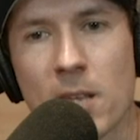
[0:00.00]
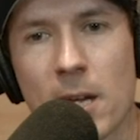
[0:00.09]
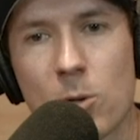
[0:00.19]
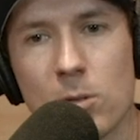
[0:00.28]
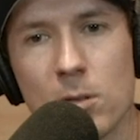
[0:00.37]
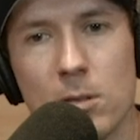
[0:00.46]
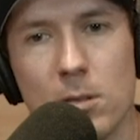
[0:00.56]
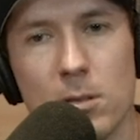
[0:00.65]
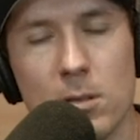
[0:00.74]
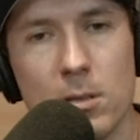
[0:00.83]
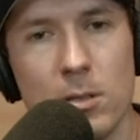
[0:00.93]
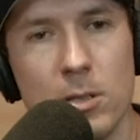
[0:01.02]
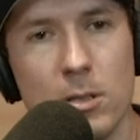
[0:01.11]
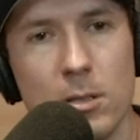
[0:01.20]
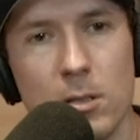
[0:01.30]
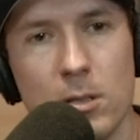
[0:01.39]
like you do it on nuke, you're
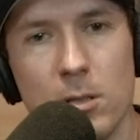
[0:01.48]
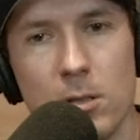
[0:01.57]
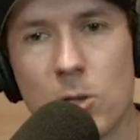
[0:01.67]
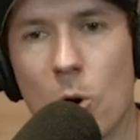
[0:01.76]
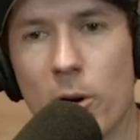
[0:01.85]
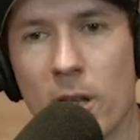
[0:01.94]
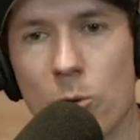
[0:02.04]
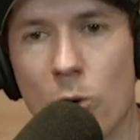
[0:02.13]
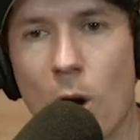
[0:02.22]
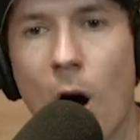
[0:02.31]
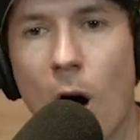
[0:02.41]
you going in raw.